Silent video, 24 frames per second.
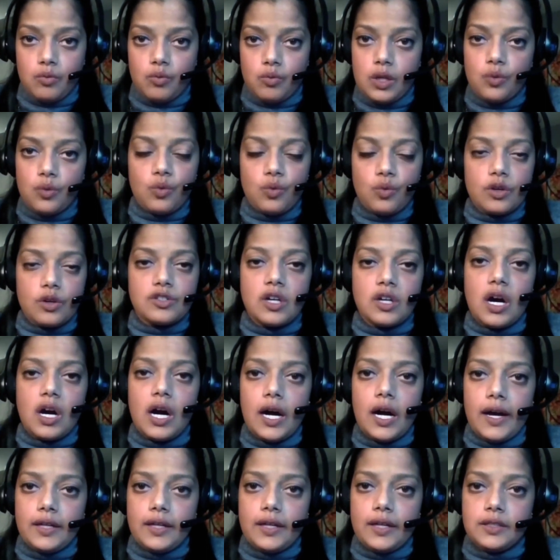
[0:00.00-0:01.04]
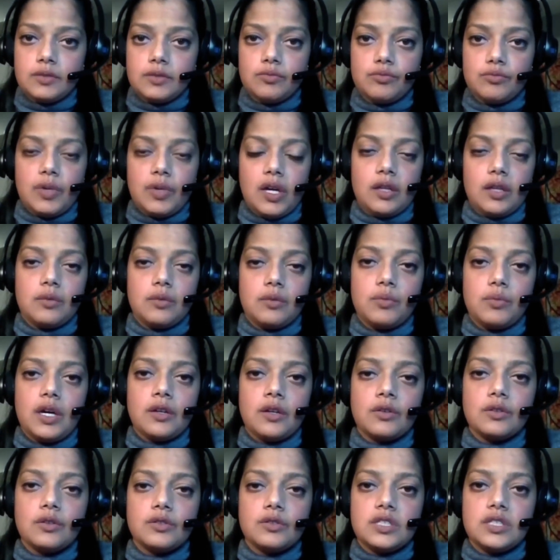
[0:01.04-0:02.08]
we were taught by the
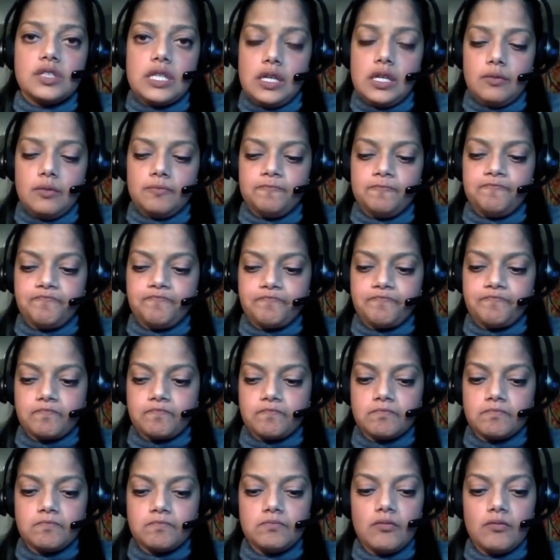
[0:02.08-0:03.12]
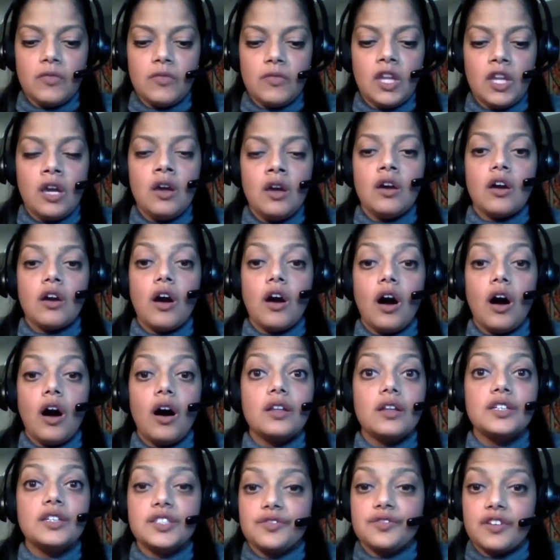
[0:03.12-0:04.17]
medical team,
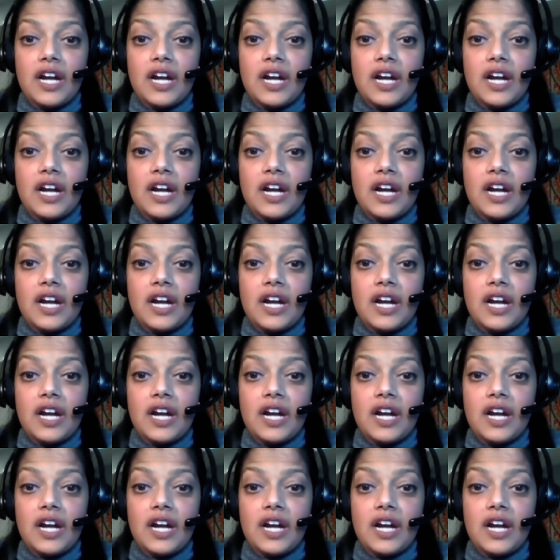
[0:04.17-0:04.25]
call us for